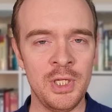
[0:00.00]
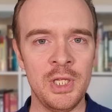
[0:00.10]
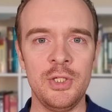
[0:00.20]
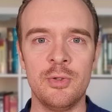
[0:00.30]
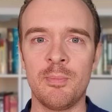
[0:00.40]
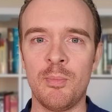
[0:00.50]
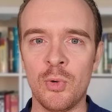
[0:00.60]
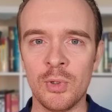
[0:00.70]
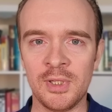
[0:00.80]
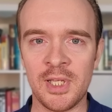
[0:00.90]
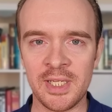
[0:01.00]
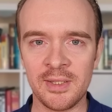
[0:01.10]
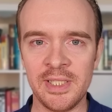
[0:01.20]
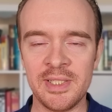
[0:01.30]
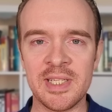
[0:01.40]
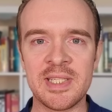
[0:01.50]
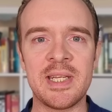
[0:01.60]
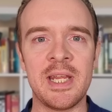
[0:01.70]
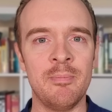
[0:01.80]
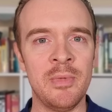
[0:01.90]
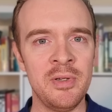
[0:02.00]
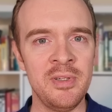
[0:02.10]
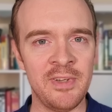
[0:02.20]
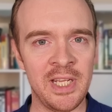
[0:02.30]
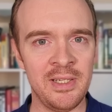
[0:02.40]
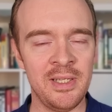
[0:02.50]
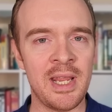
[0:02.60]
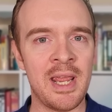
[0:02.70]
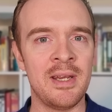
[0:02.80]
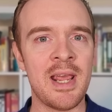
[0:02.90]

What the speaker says: you're more likely to stay motivated and